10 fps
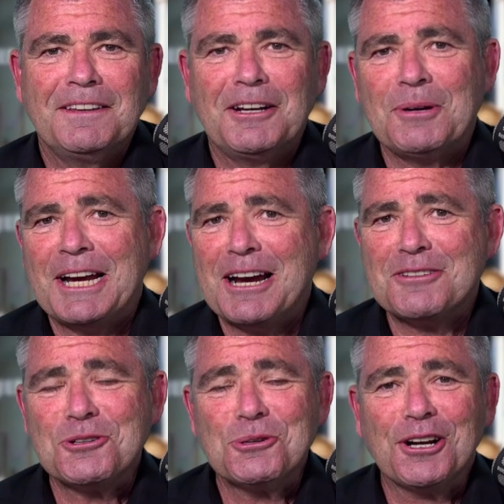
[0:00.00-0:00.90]
There we are.
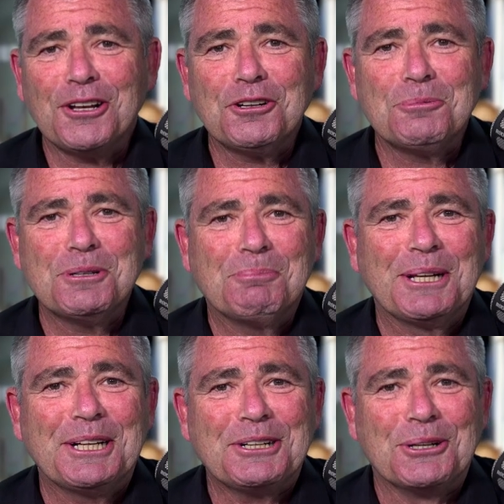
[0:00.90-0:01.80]
It's all got a little bit
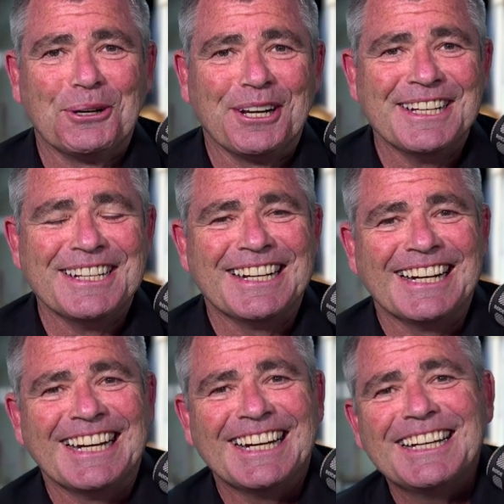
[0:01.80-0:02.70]
political, and
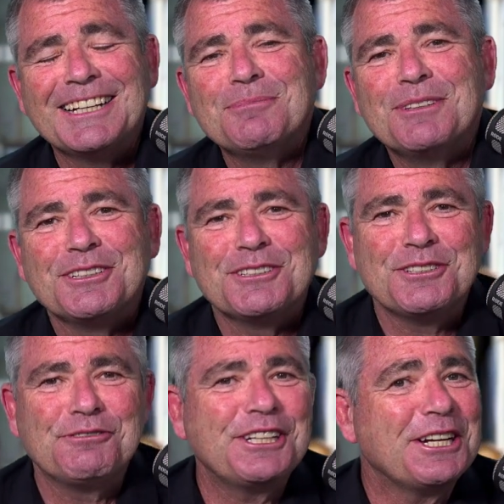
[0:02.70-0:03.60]
um, the
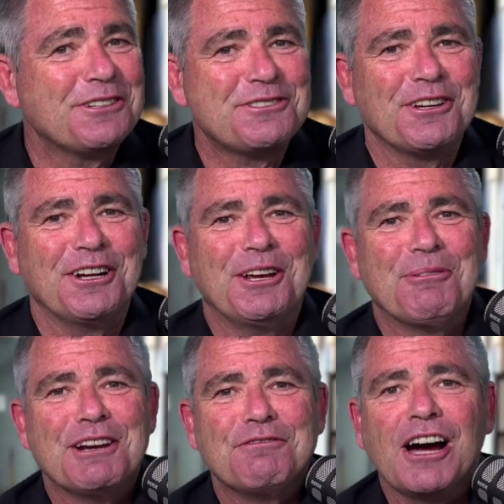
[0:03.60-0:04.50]
the video certainly
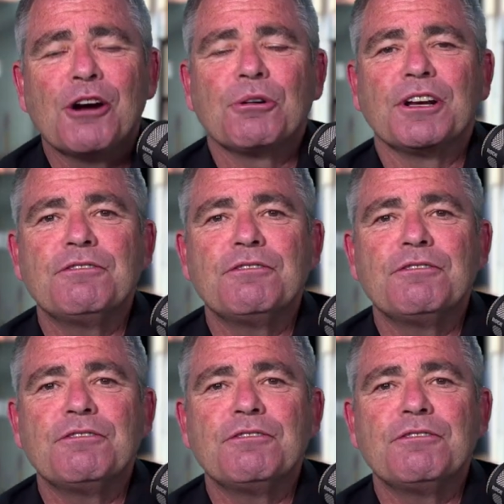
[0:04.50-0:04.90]
went viral.